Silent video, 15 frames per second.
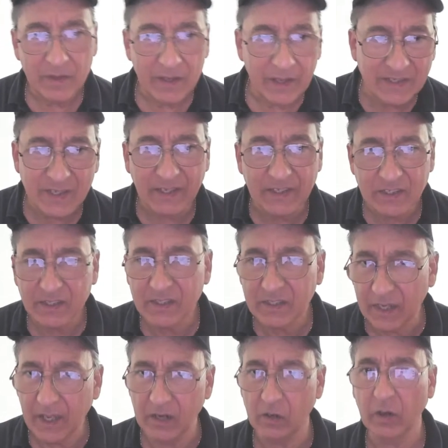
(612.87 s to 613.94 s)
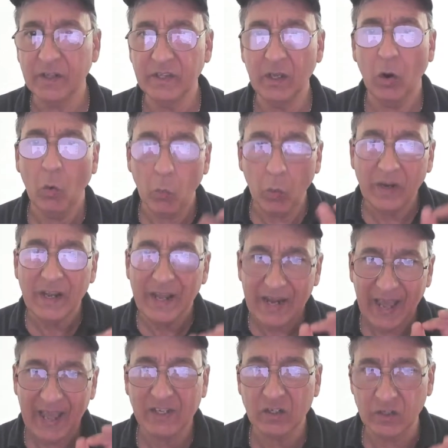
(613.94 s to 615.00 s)
it's nice to get an idea of what it
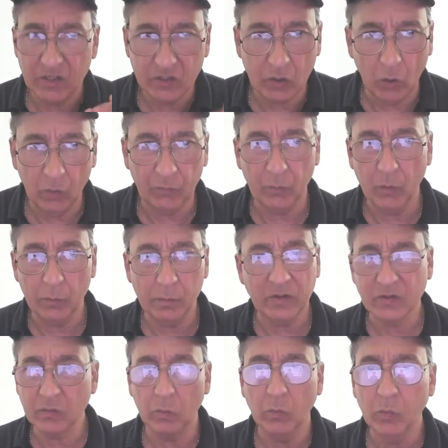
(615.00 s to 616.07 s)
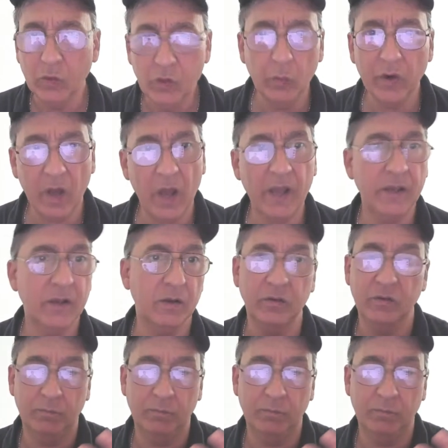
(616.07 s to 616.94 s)
actually sold for because you and I could